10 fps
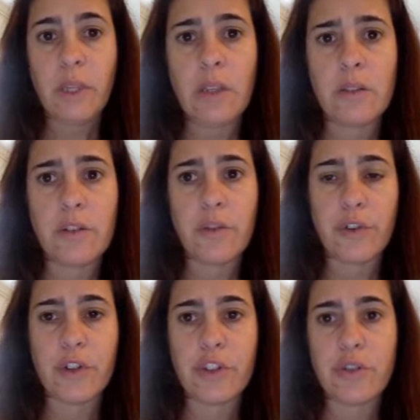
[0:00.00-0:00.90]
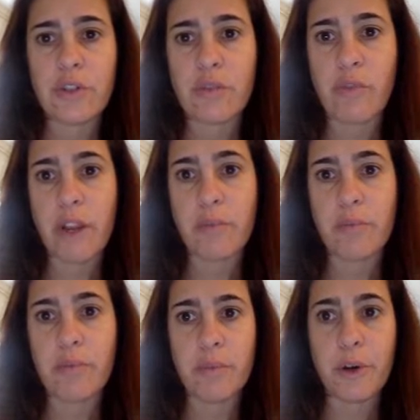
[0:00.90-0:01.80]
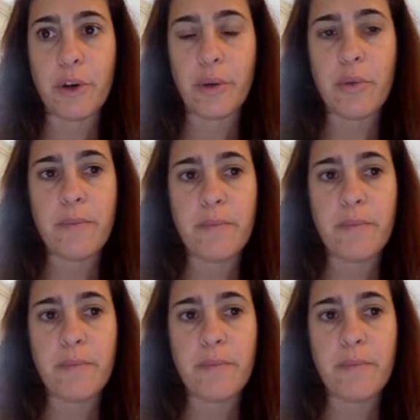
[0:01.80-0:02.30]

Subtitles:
So you first choose the right verb.